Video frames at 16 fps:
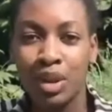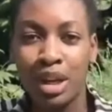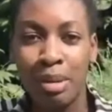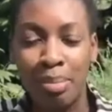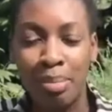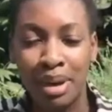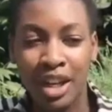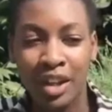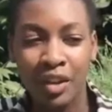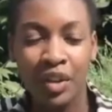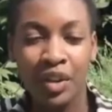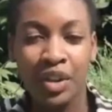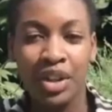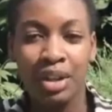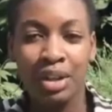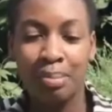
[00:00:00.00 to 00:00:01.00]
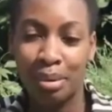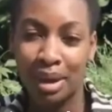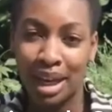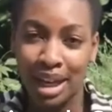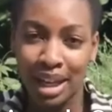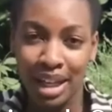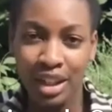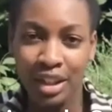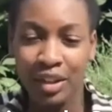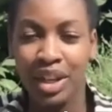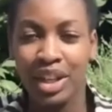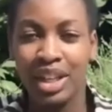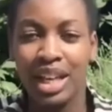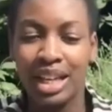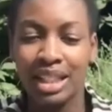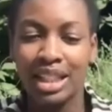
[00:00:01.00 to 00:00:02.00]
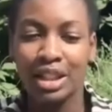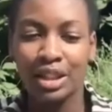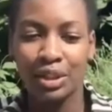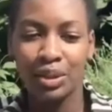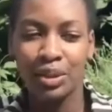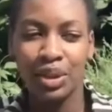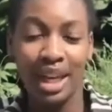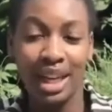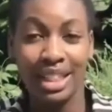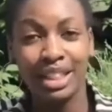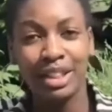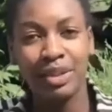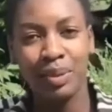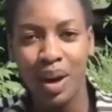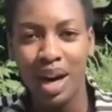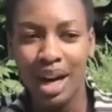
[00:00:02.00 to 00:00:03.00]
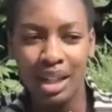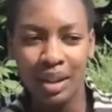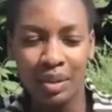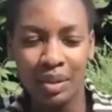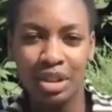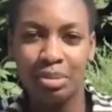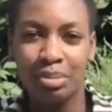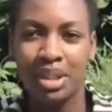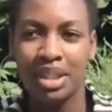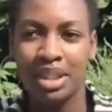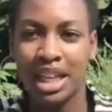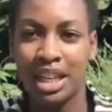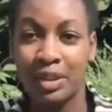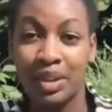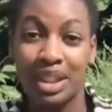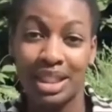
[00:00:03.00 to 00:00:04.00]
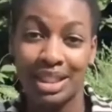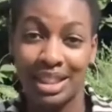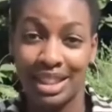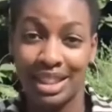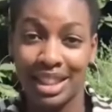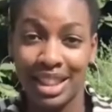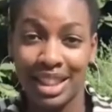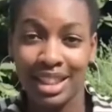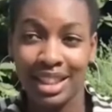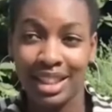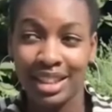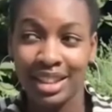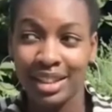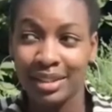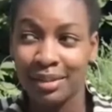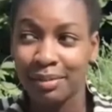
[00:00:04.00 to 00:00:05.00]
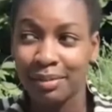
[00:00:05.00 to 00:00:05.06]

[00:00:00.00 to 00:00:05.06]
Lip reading: So when applying, you can either do ED1, which means early decision.